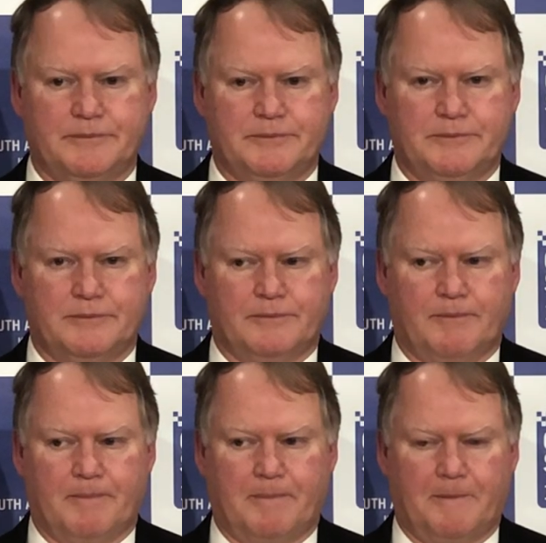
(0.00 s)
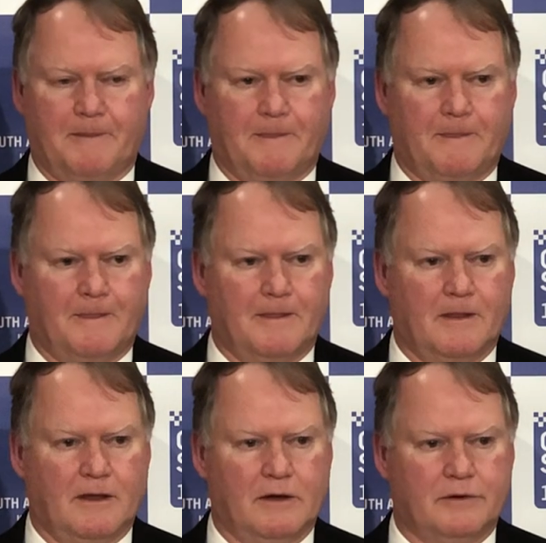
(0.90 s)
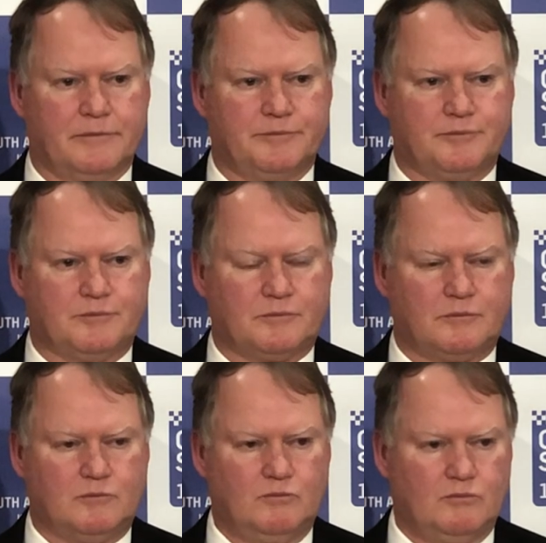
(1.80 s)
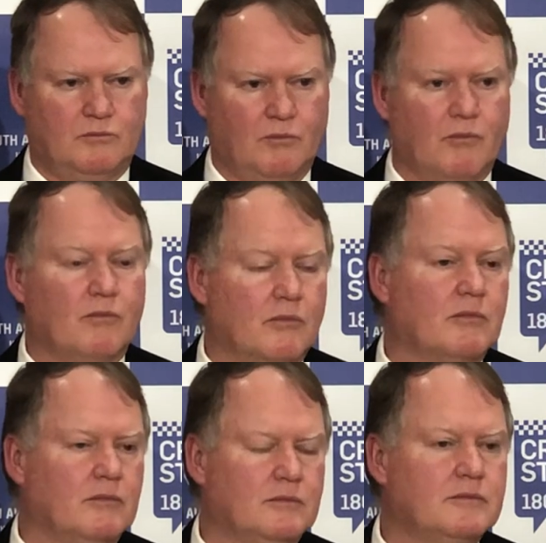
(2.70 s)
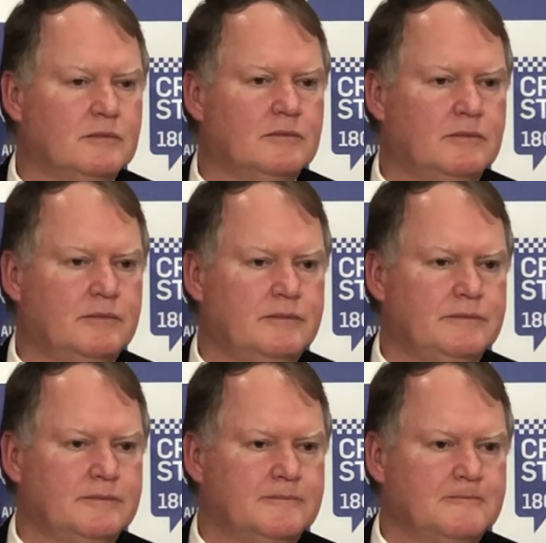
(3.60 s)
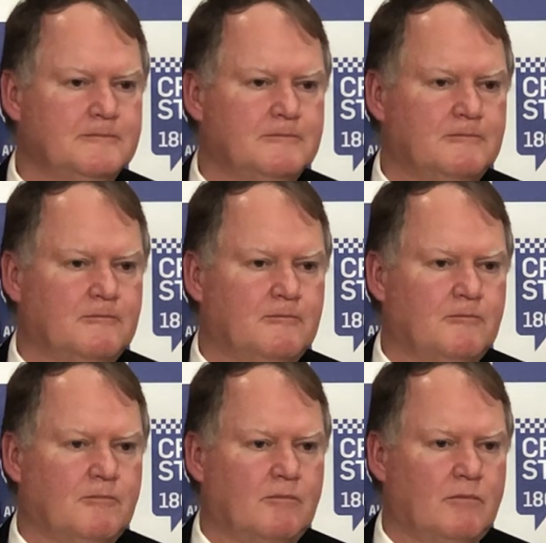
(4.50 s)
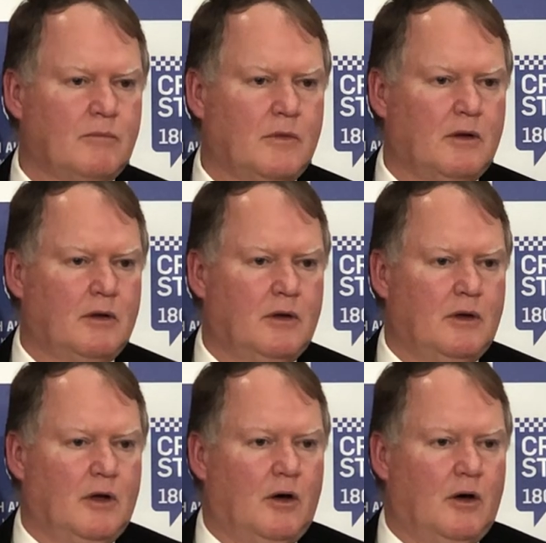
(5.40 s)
No one is speaking in this clip.